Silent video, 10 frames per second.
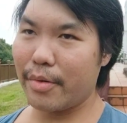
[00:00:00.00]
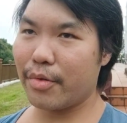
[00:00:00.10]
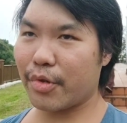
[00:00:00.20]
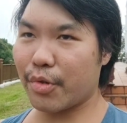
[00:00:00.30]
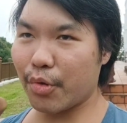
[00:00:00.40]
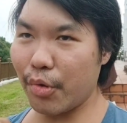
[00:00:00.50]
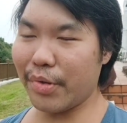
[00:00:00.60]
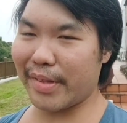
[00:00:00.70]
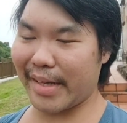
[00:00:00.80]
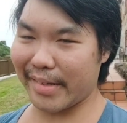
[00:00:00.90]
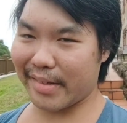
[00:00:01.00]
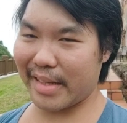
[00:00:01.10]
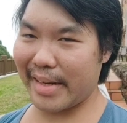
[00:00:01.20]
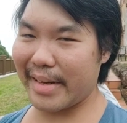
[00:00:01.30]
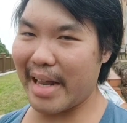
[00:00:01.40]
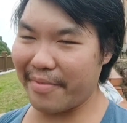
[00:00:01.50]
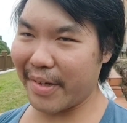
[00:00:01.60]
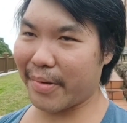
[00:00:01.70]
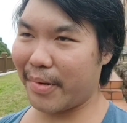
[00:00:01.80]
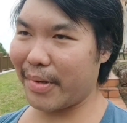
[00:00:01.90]
to do things they
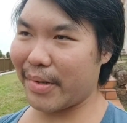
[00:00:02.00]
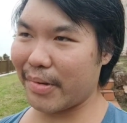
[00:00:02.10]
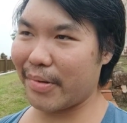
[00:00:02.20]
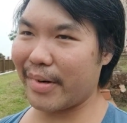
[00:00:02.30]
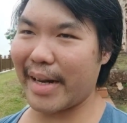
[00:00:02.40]
never could do